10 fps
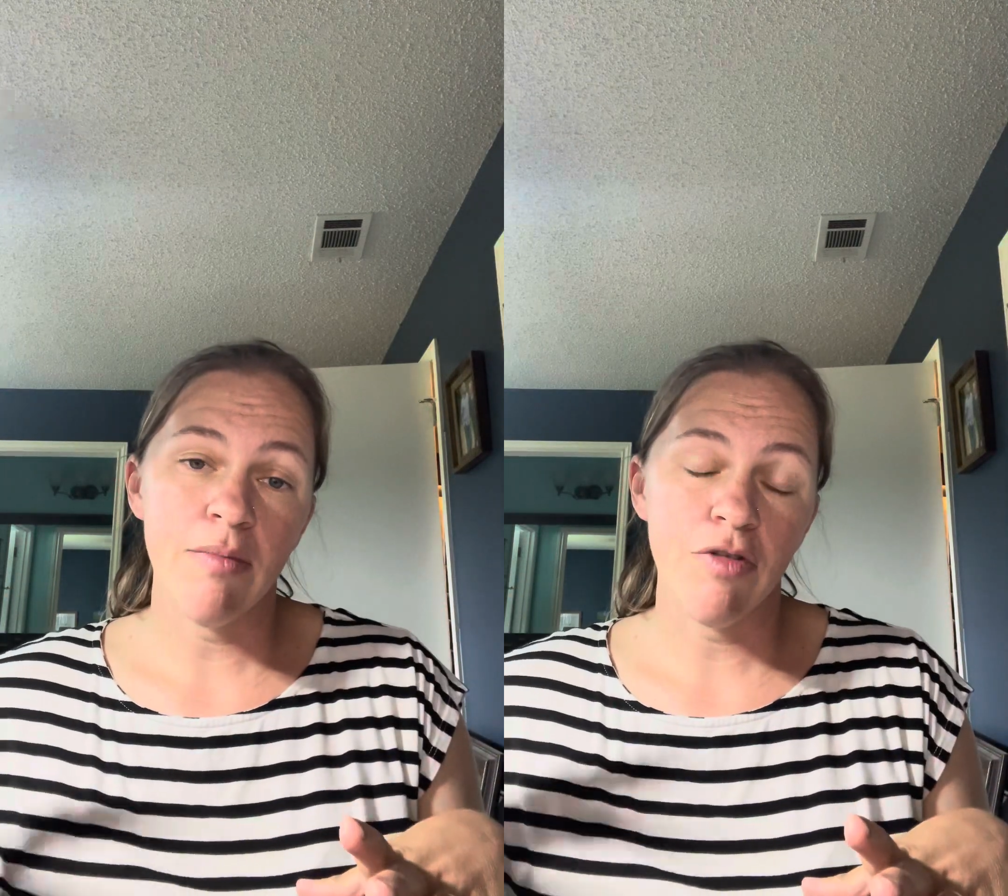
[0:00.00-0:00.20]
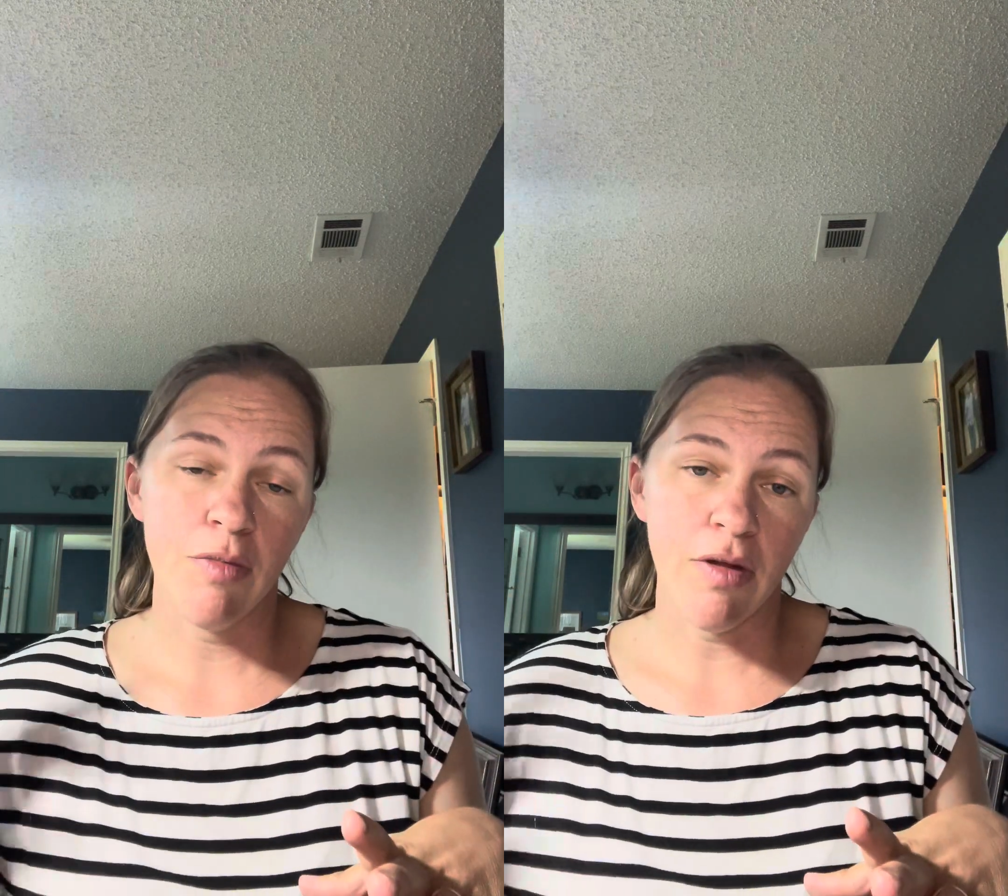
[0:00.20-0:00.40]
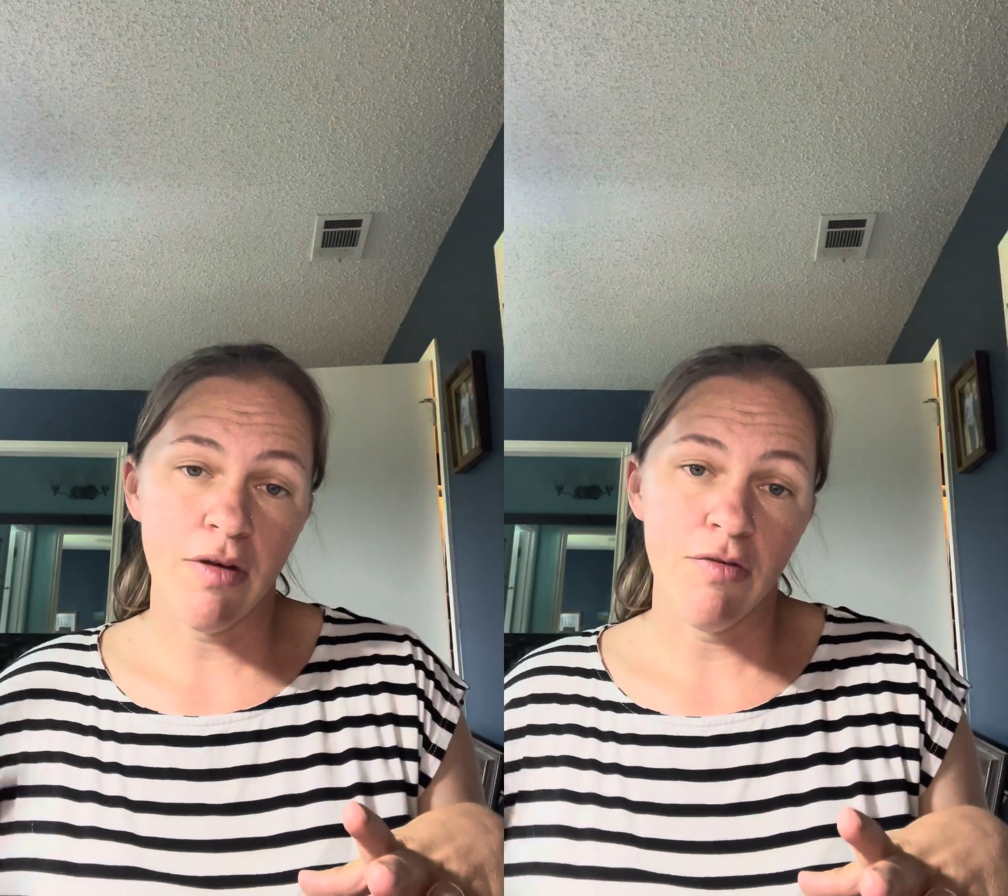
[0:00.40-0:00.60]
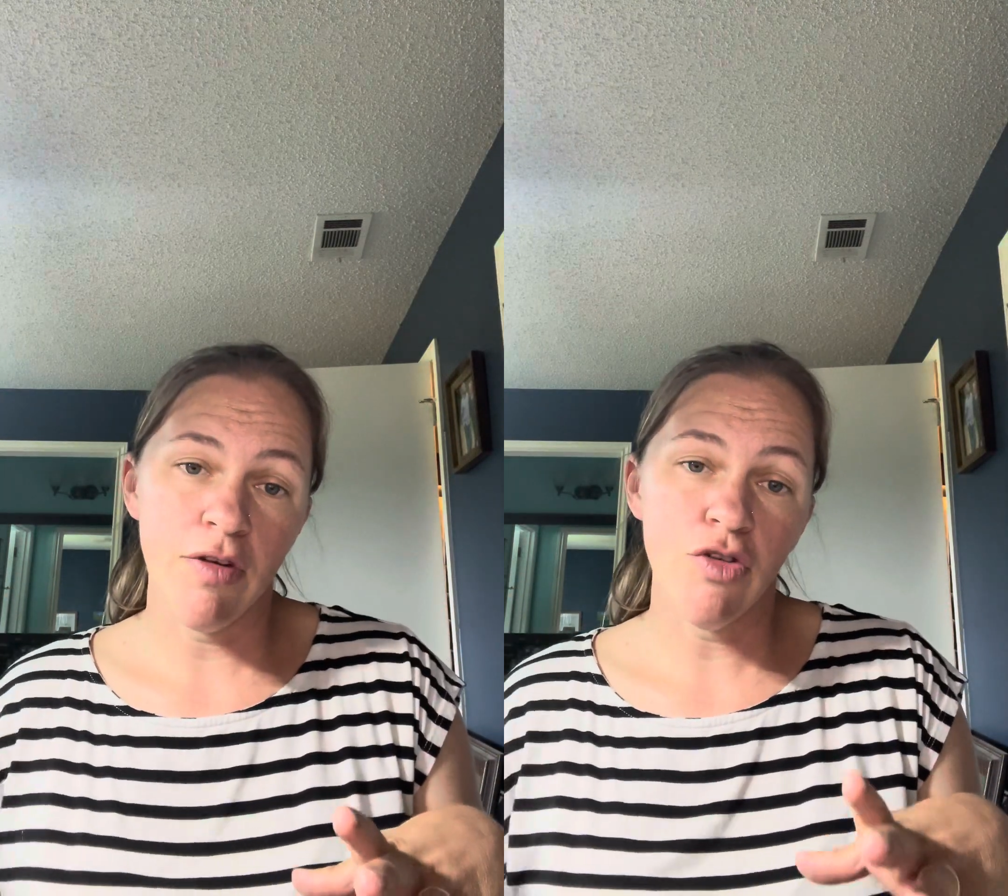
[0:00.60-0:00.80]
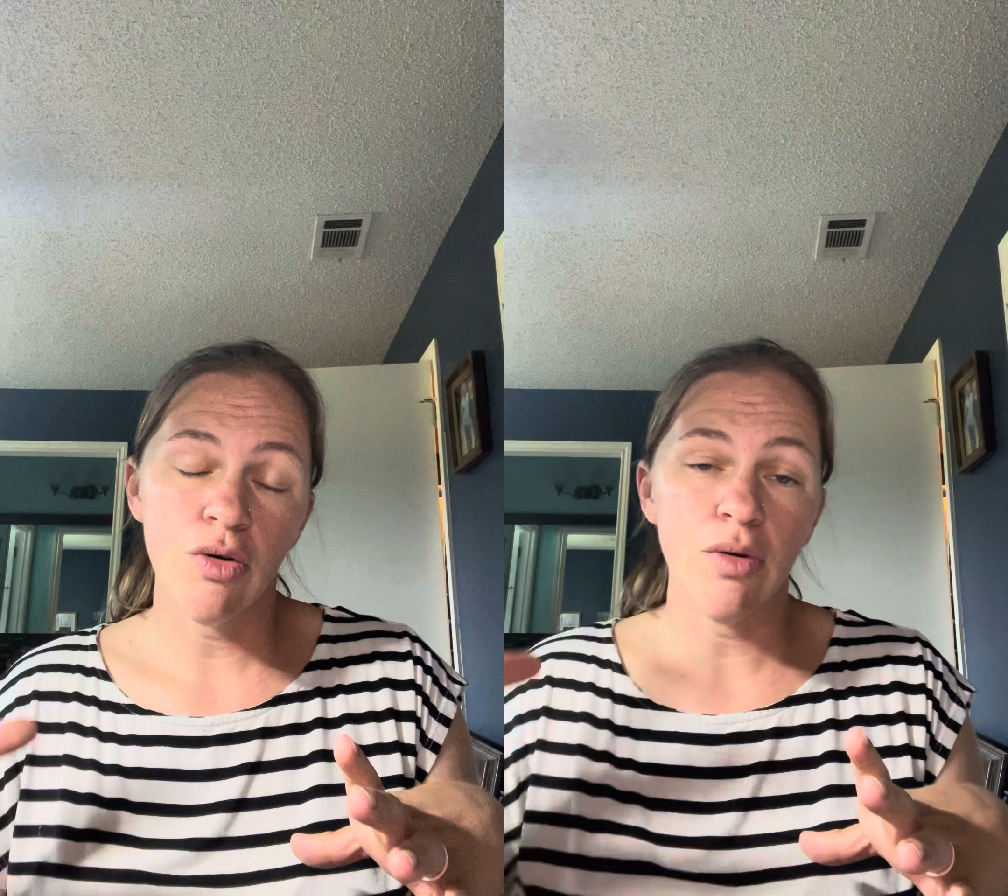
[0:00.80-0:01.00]
from the left
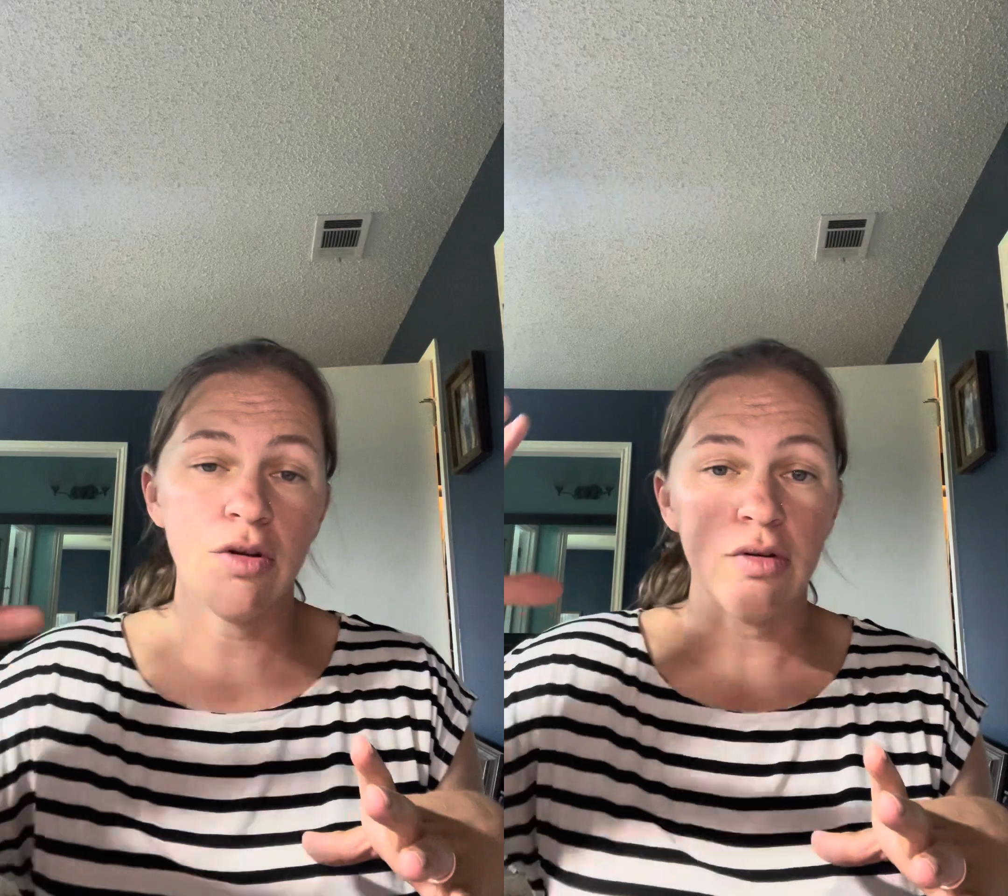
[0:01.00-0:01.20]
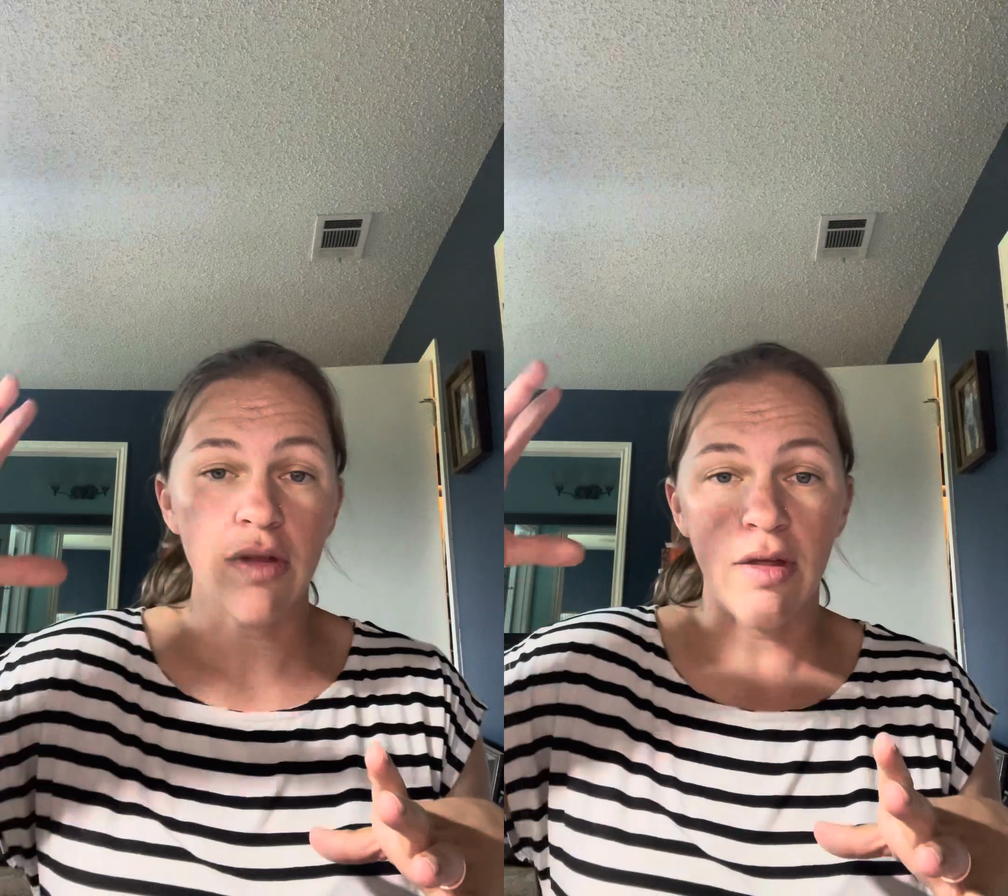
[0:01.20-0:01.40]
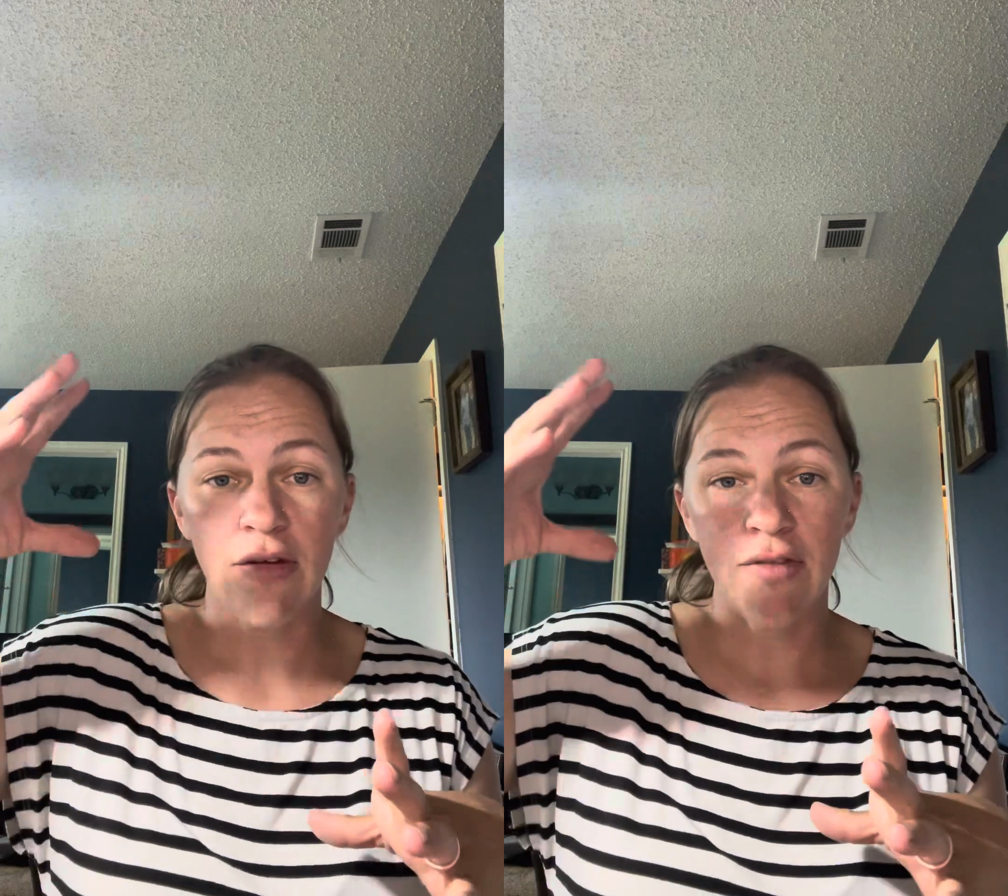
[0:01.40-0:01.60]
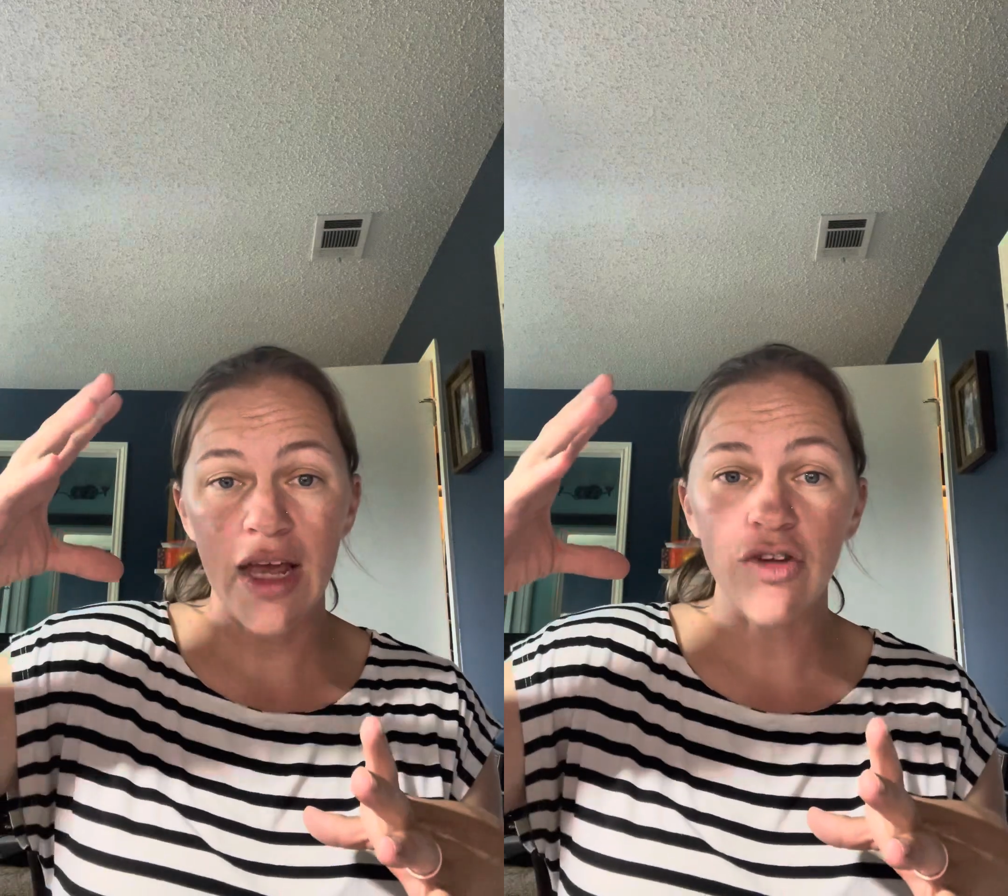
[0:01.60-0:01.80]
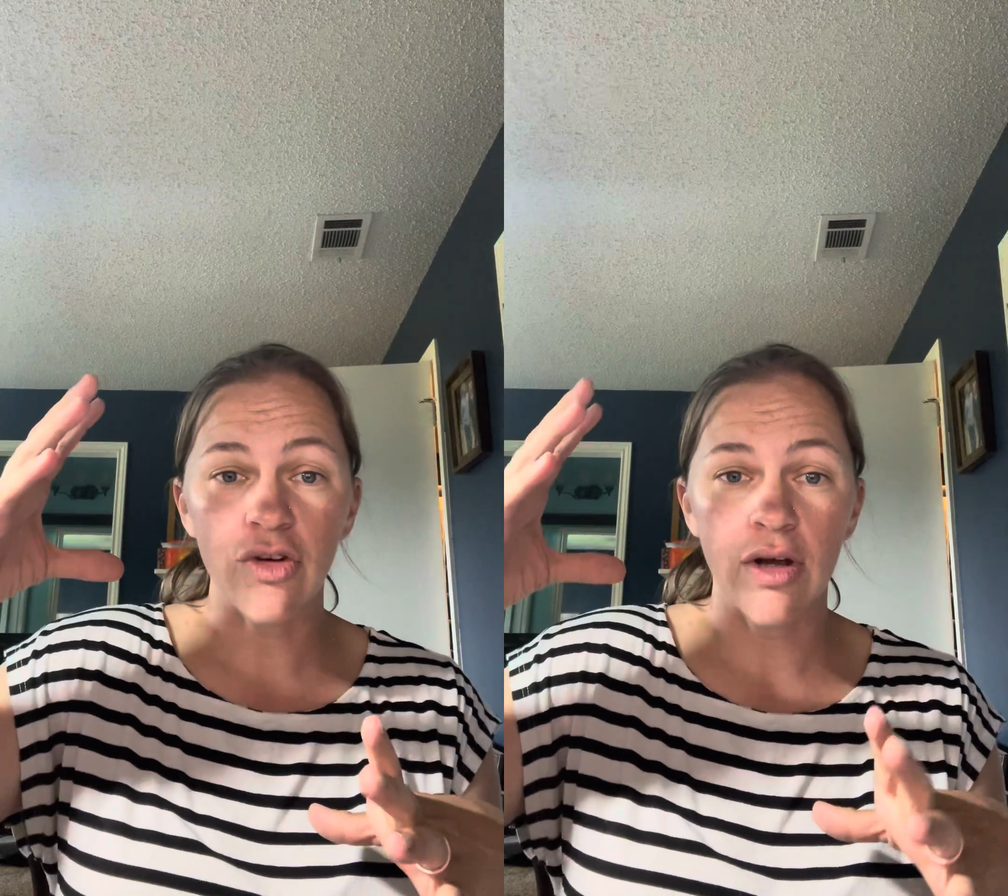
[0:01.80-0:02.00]
ventricle into the left
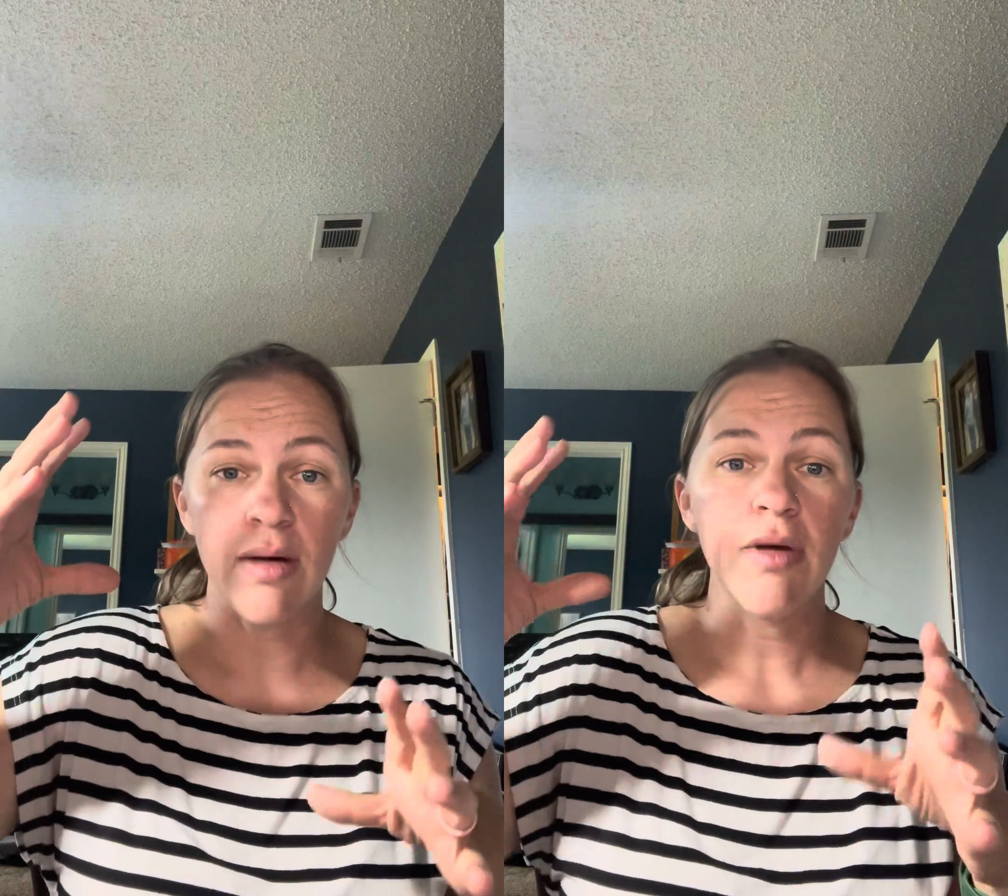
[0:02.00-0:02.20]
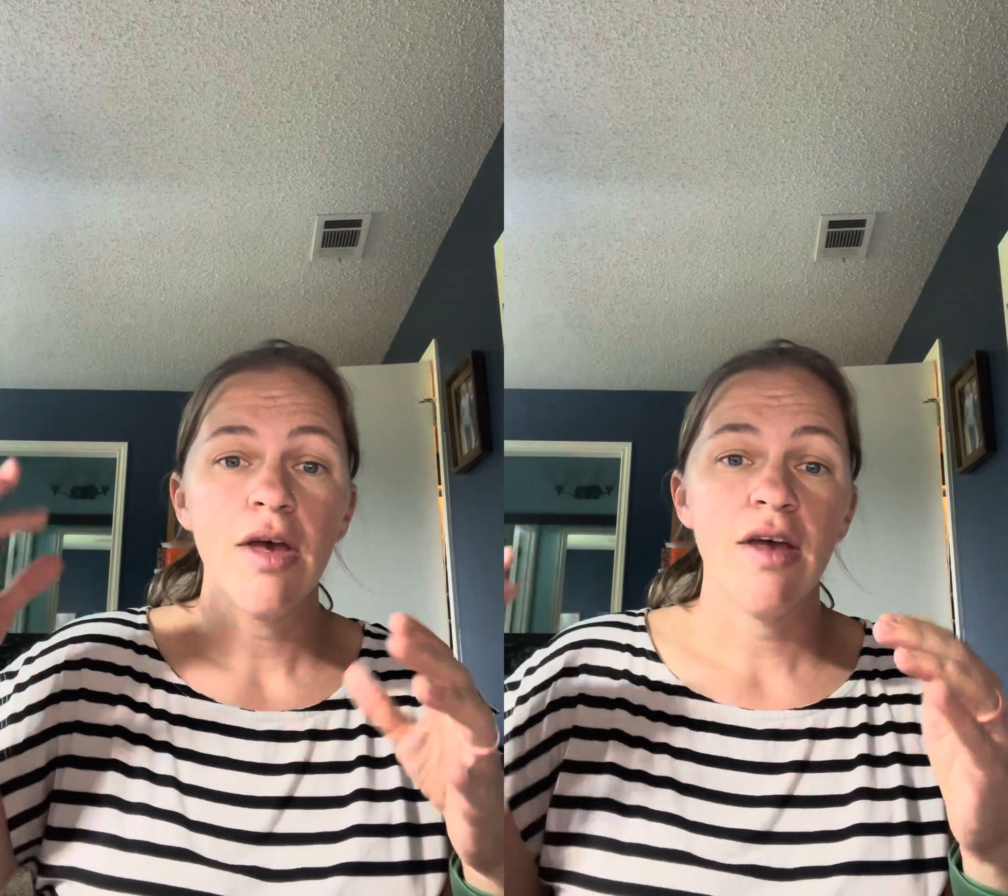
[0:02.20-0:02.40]
atrium